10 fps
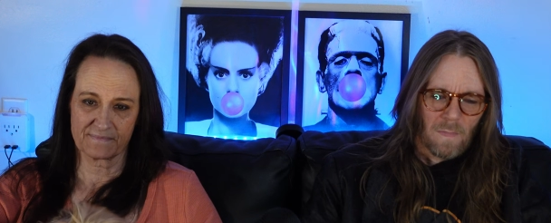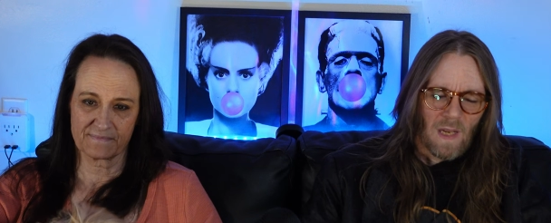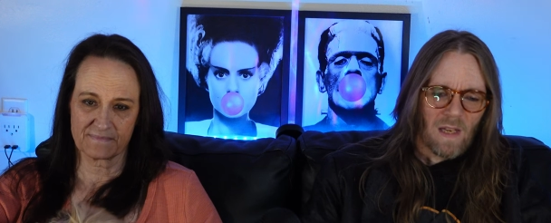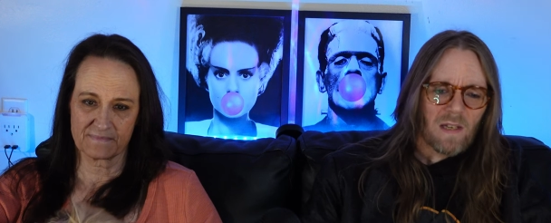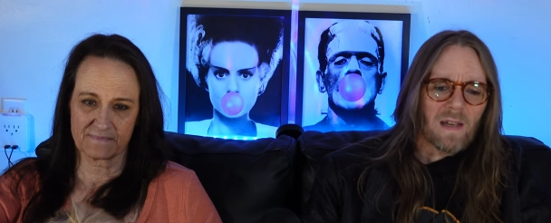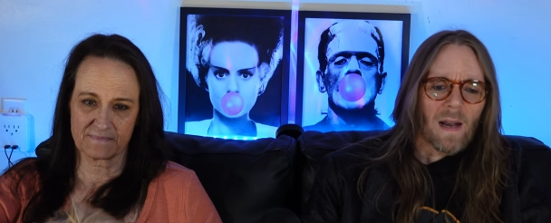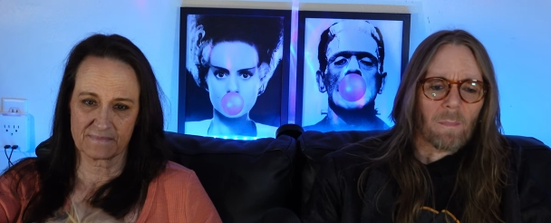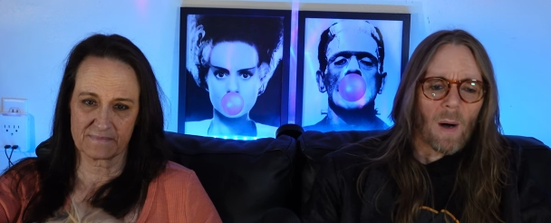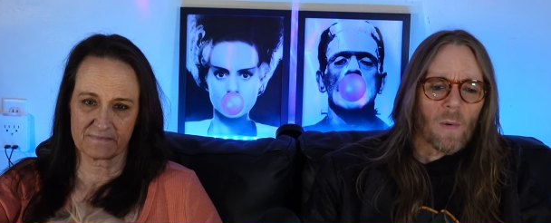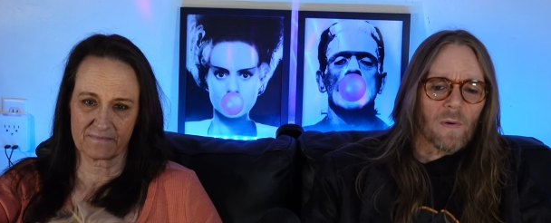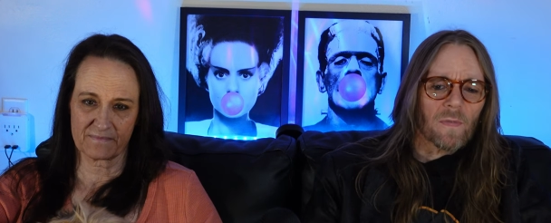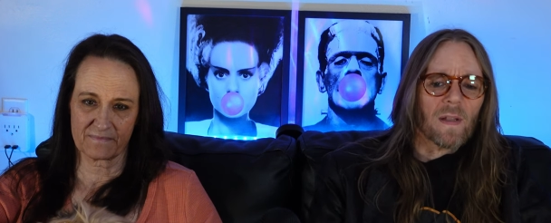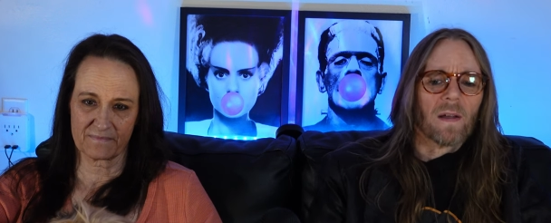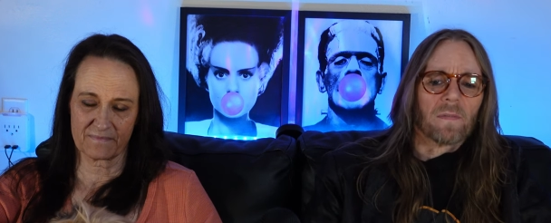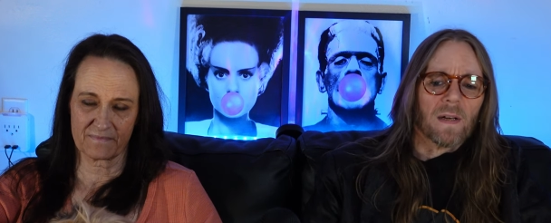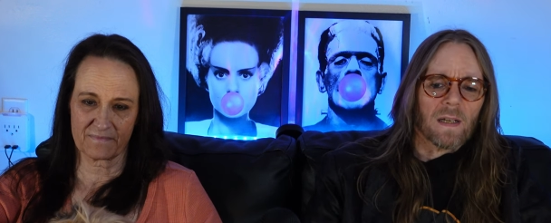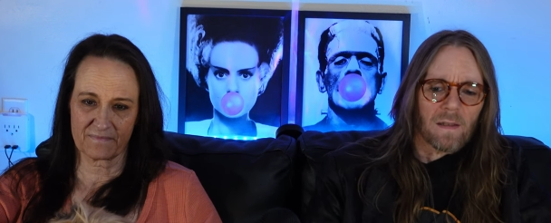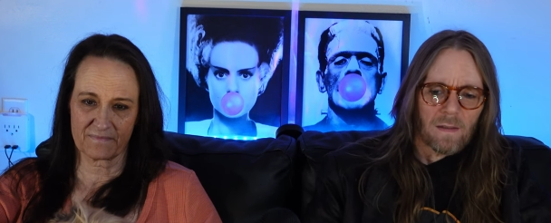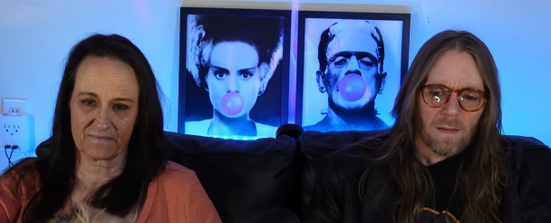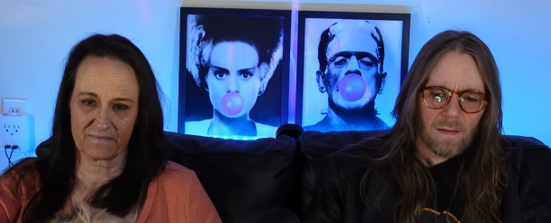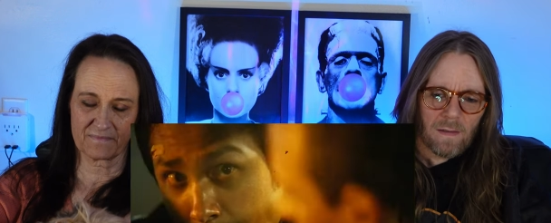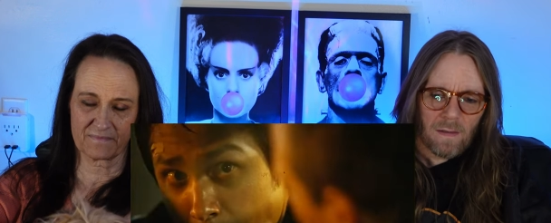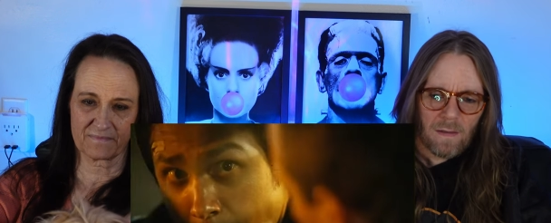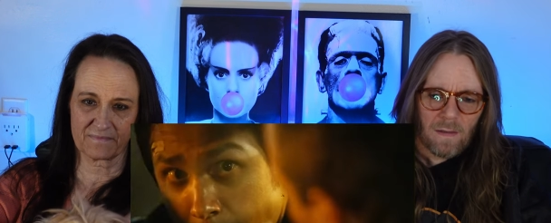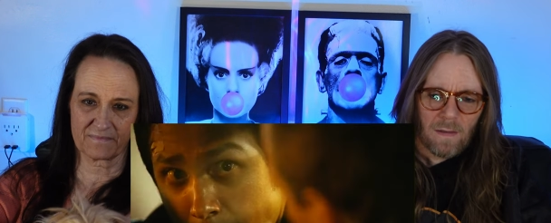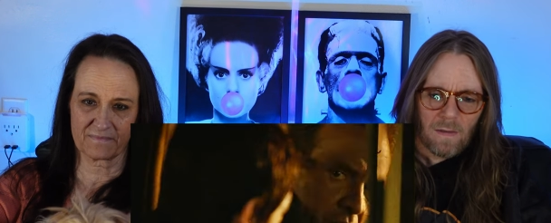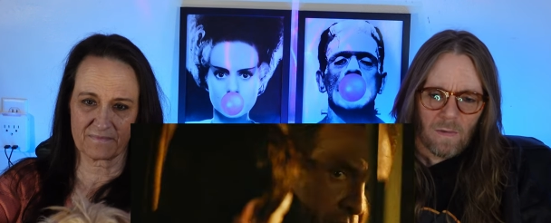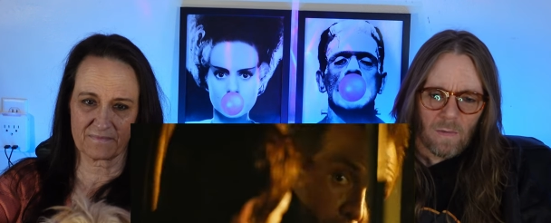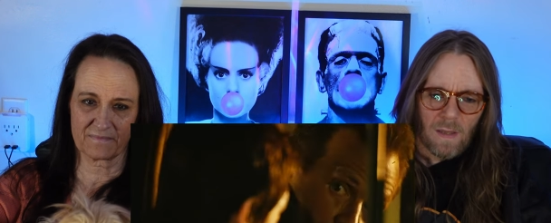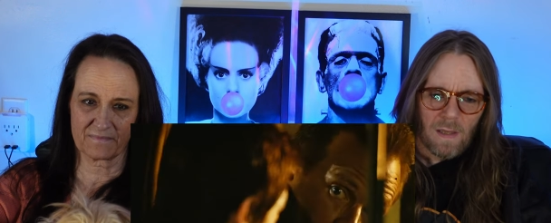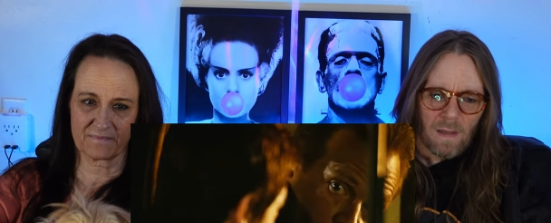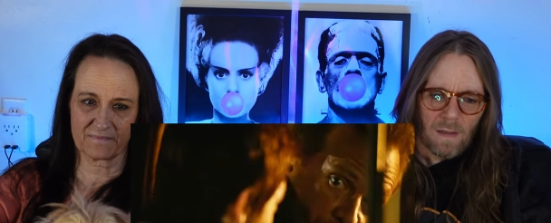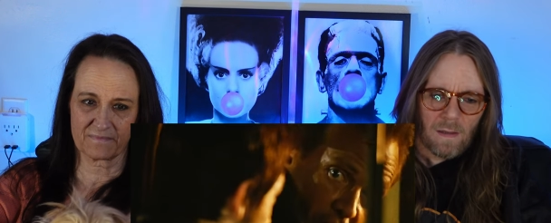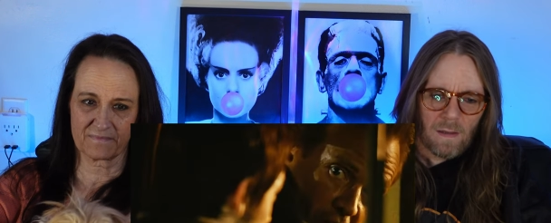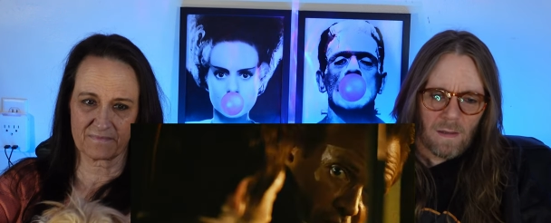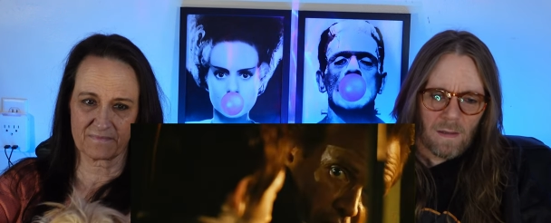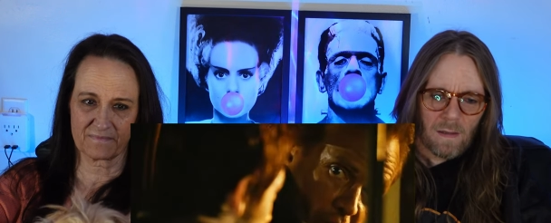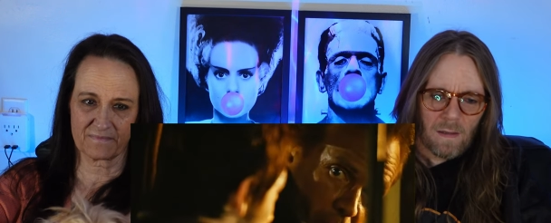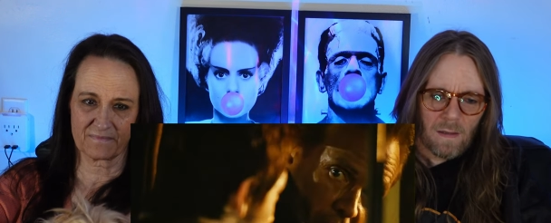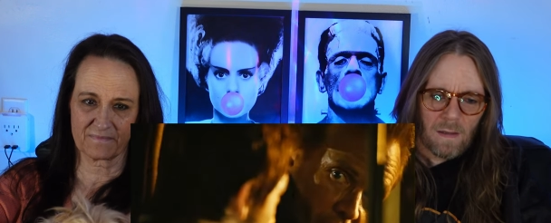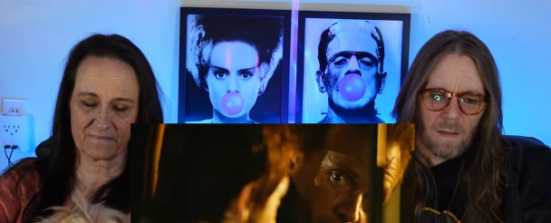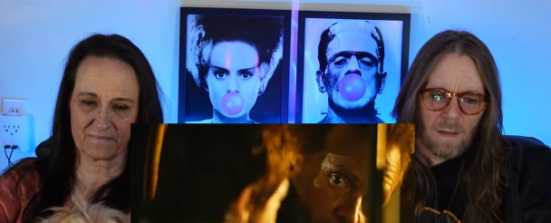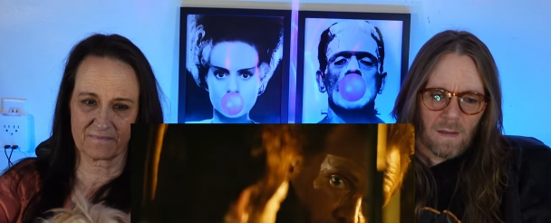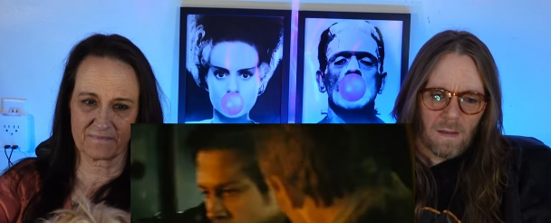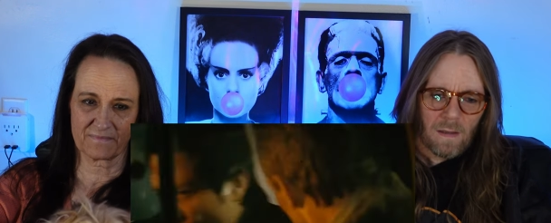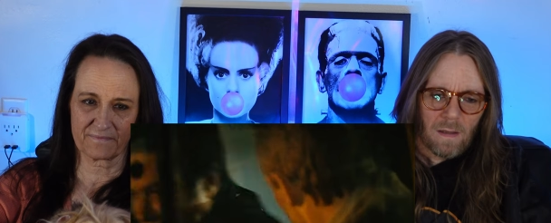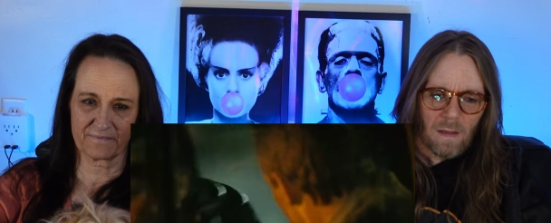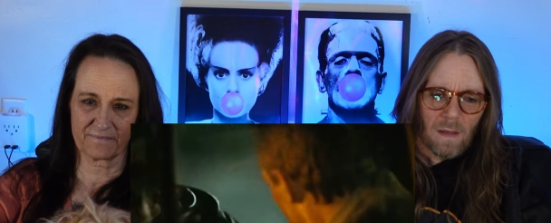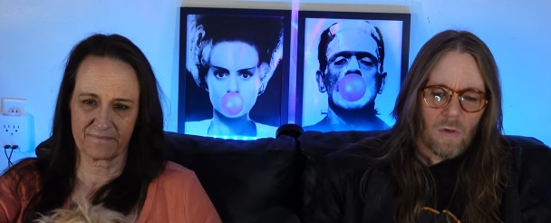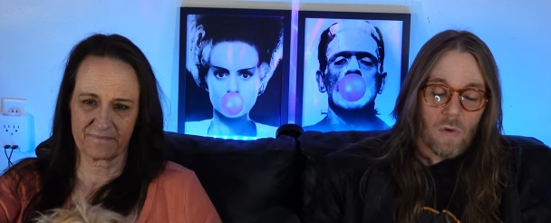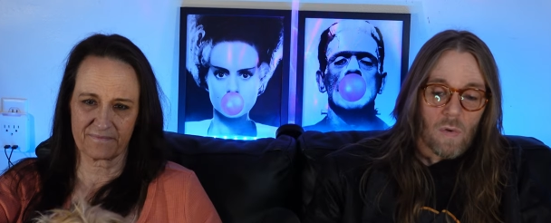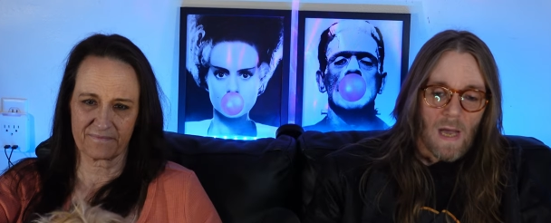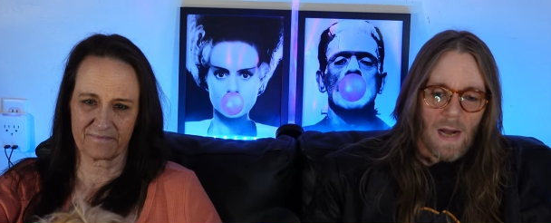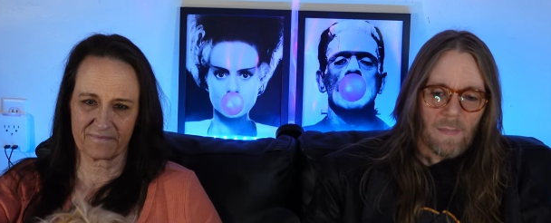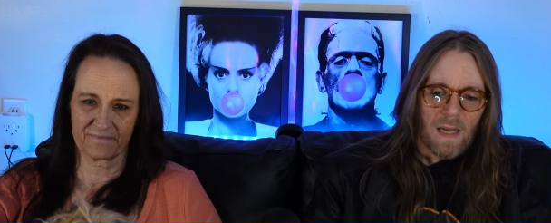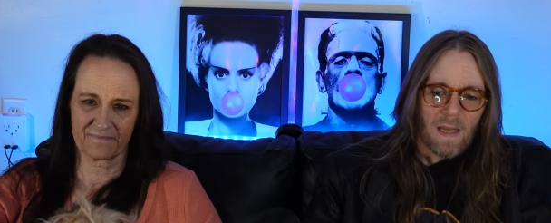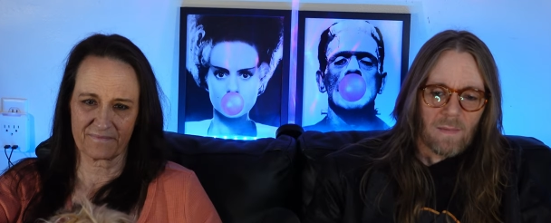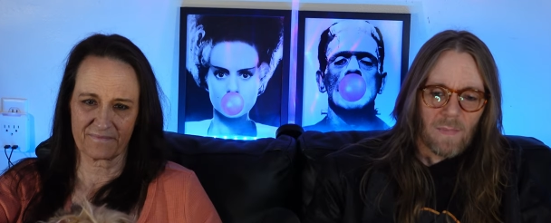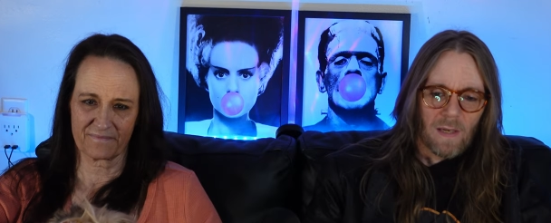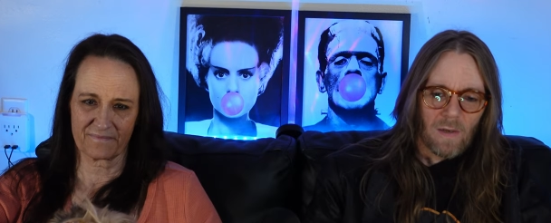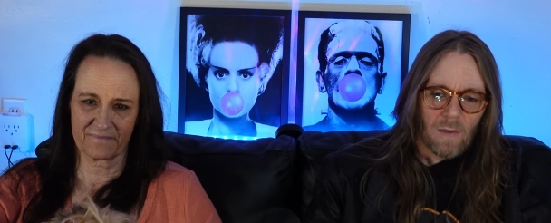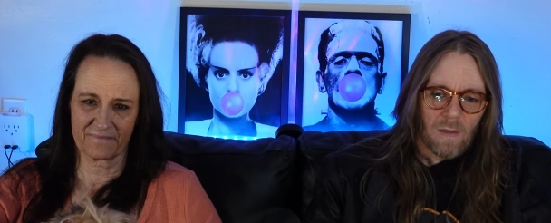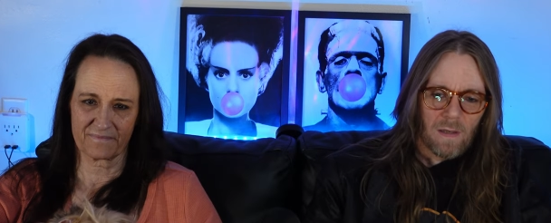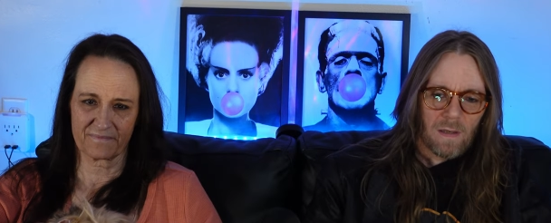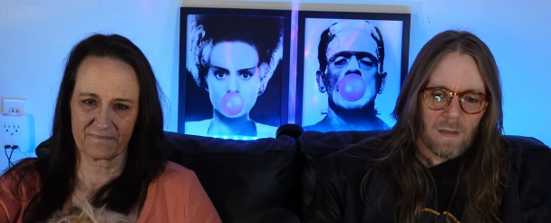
Speaker 1: And he's got a boner for that freaking dude right there. kidding me? You gotta be kidding me, dude.